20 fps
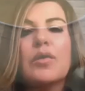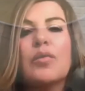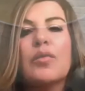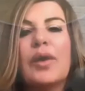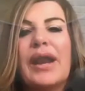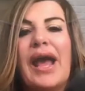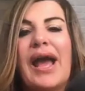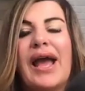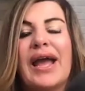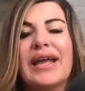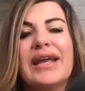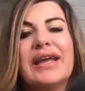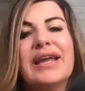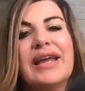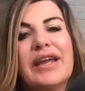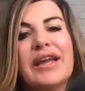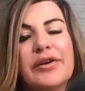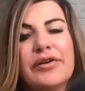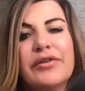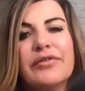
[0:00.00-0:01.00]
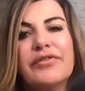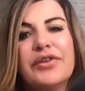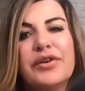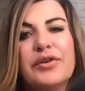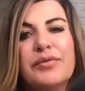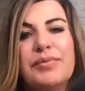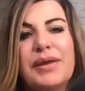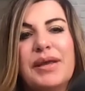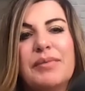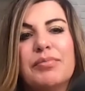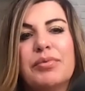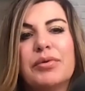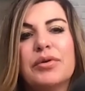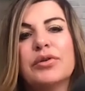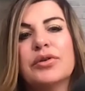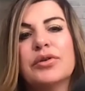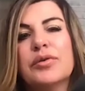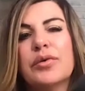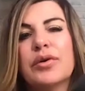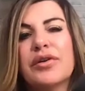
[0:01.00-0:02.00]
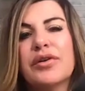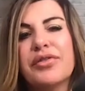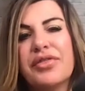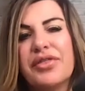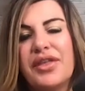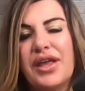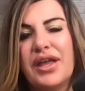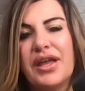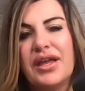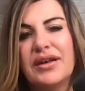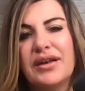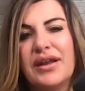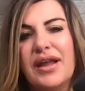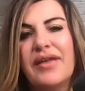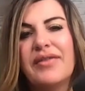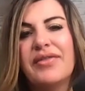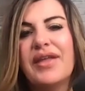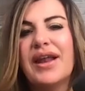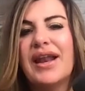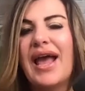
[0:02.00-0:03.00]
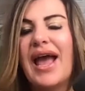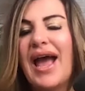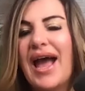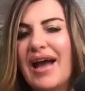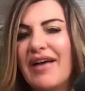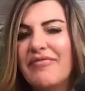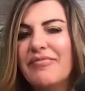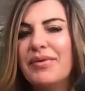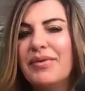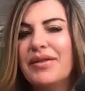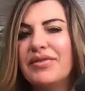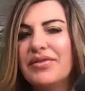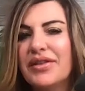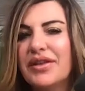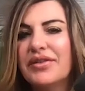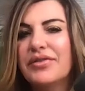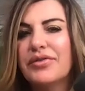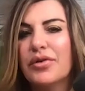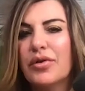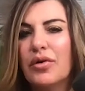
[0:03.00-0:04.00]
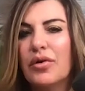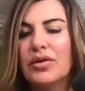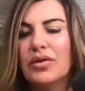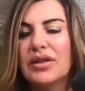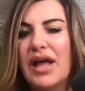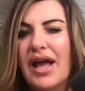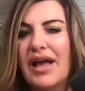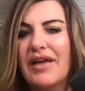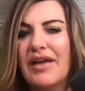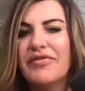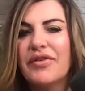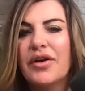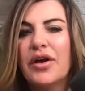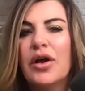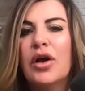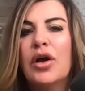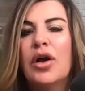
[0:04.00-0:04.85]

when I interview people who are thin and that have been thin their whole life,